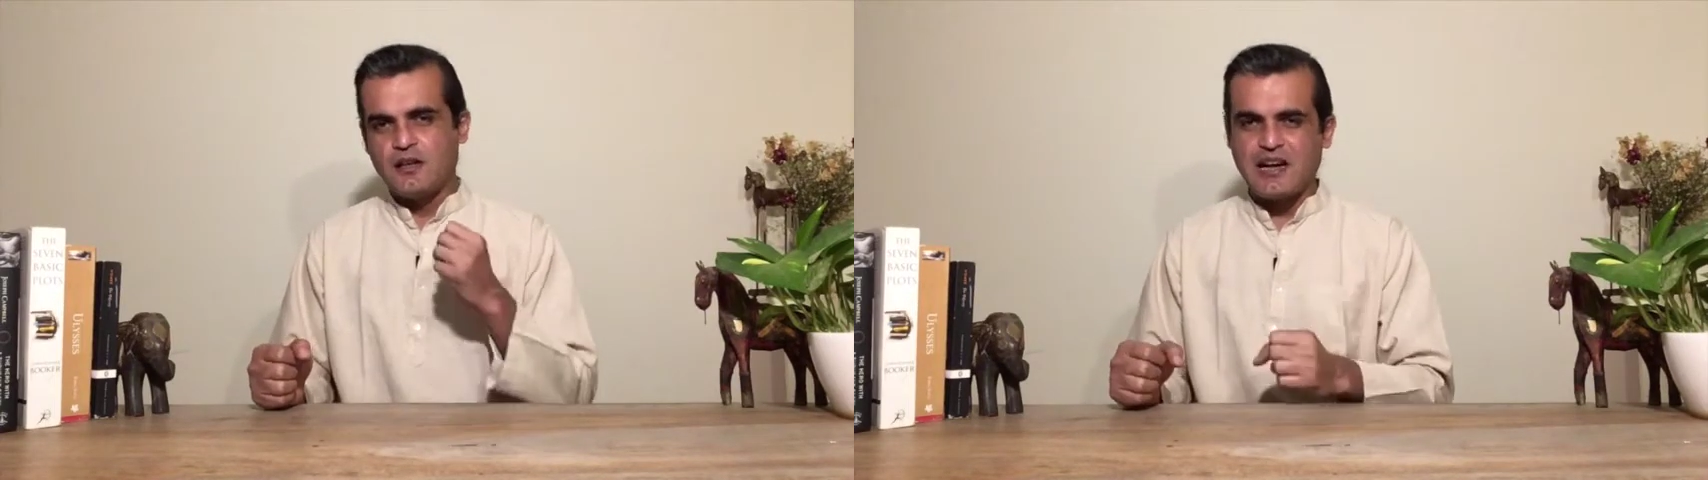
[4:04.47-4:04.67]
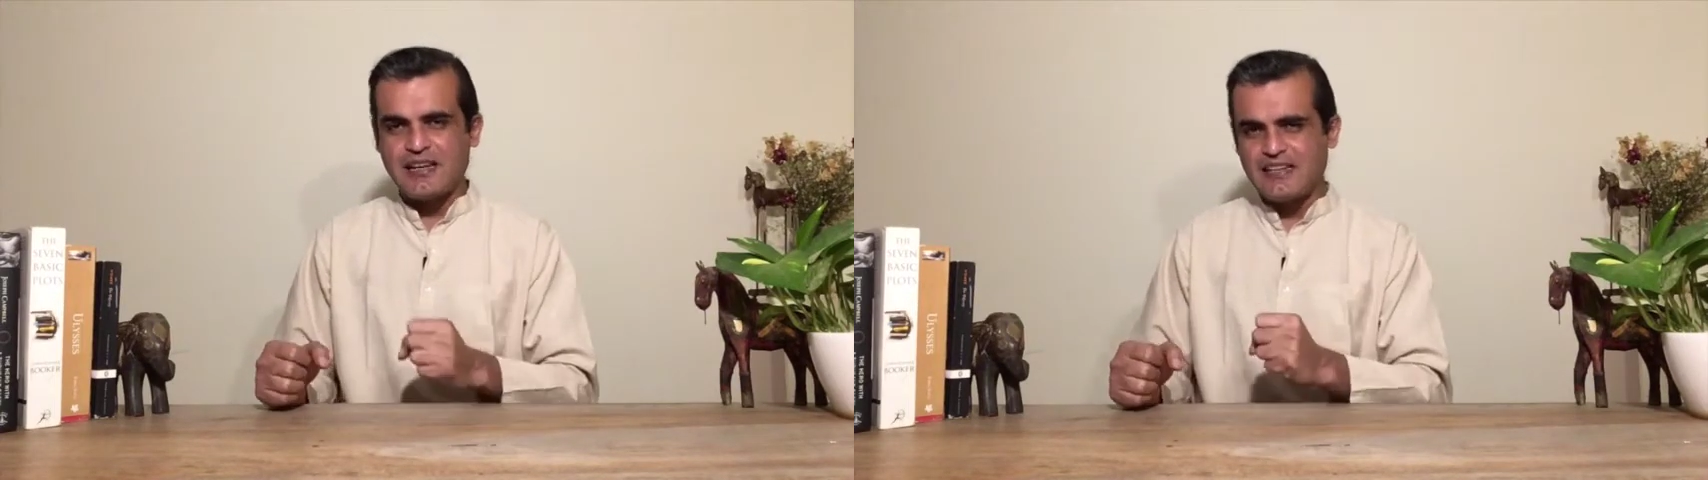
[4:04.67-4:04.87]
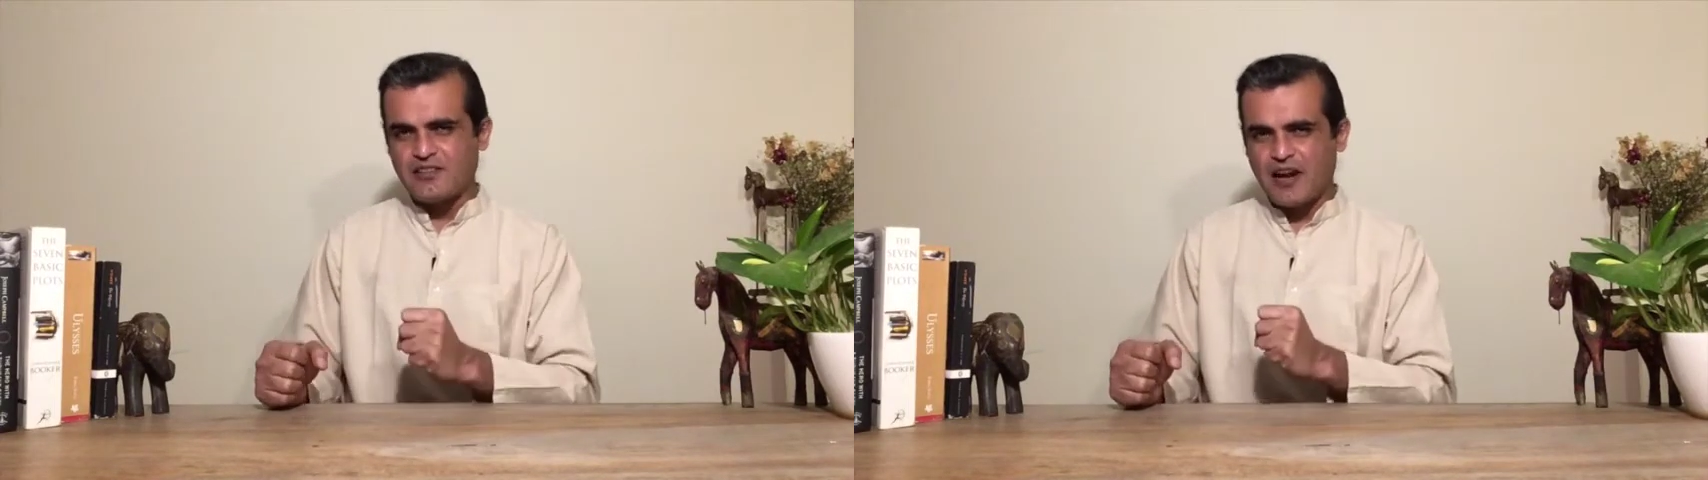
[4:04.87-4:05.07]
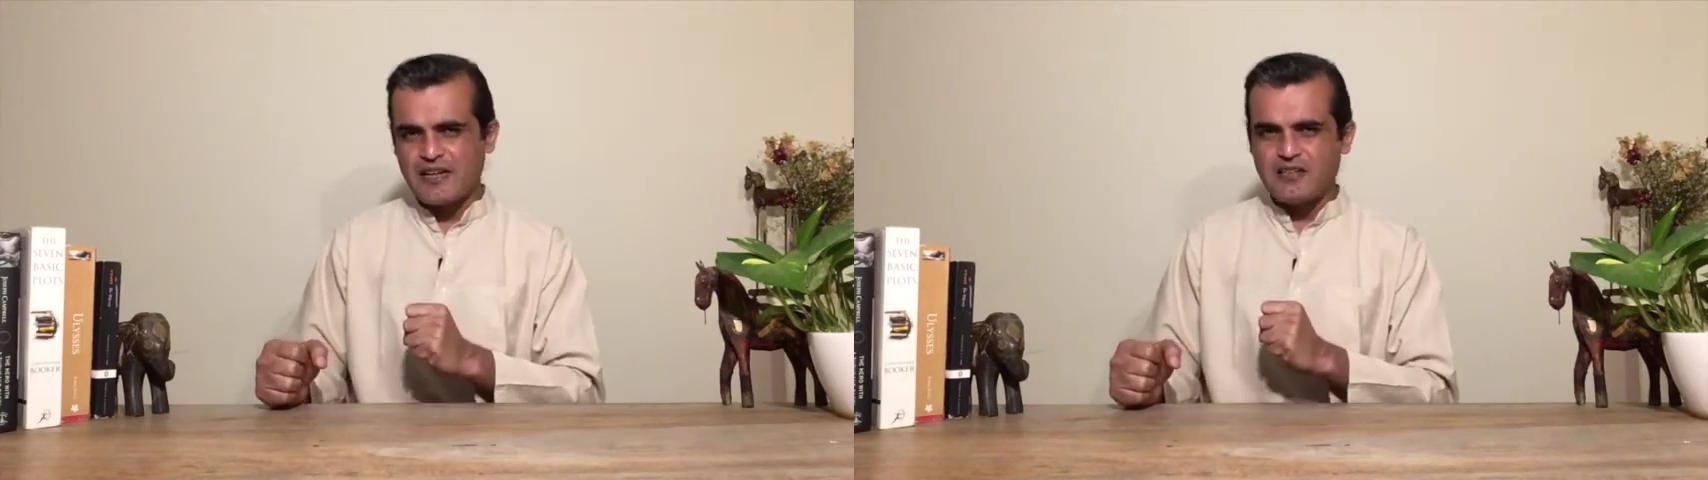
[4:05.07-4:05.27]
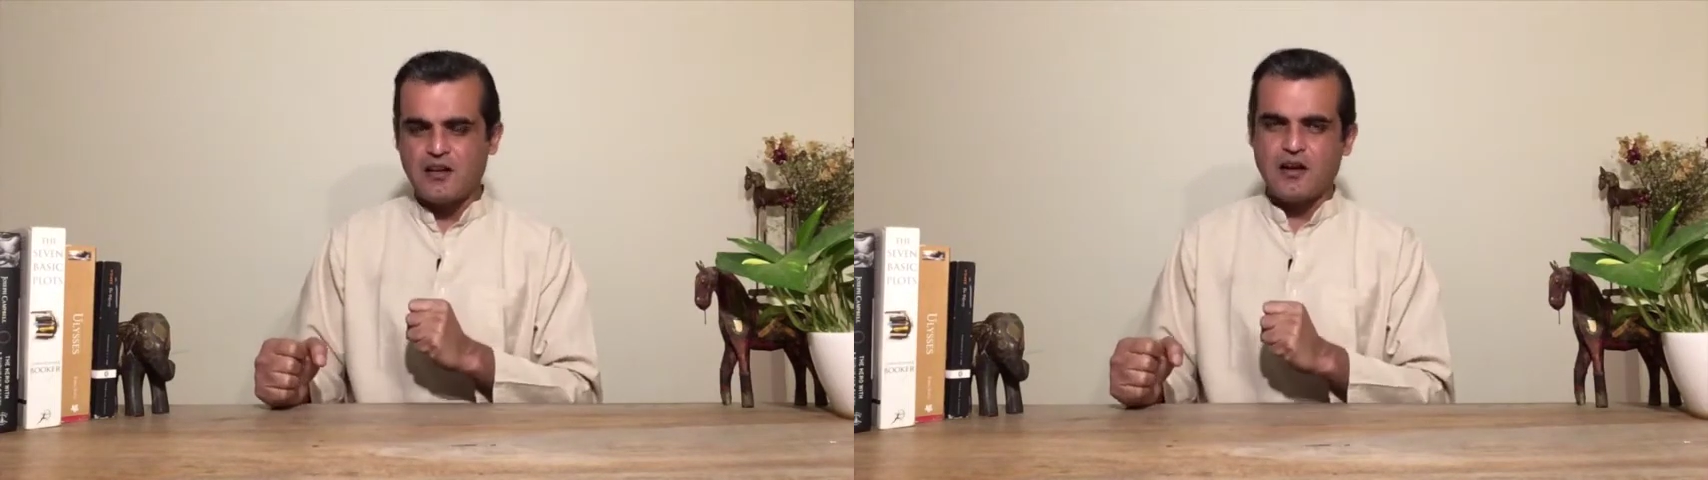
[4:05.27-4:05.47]
Kali
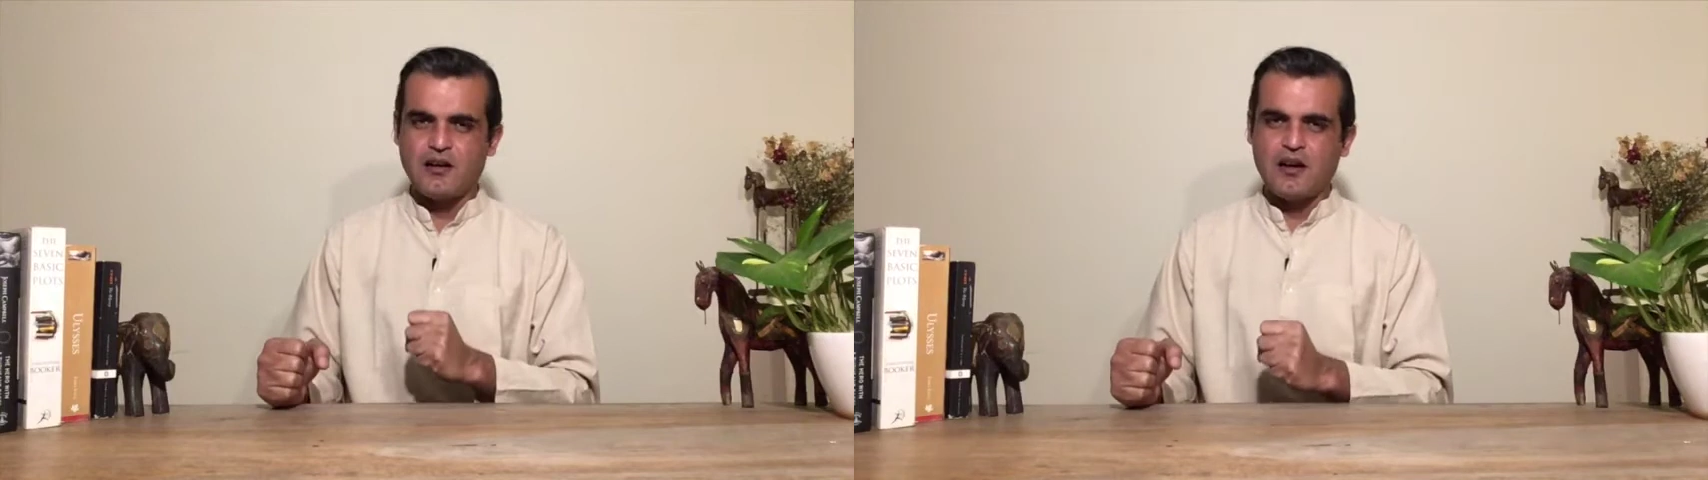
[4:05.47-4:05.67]
rides her